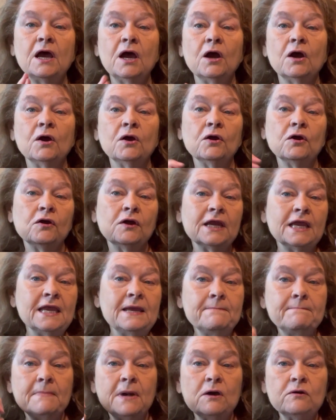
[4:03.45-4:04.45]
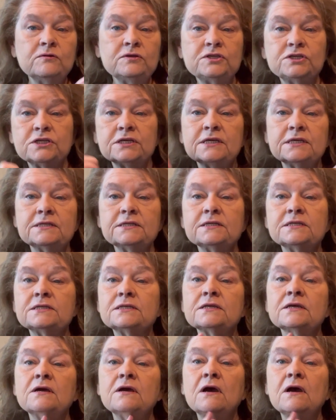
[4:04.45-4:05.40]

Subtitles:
Her emotions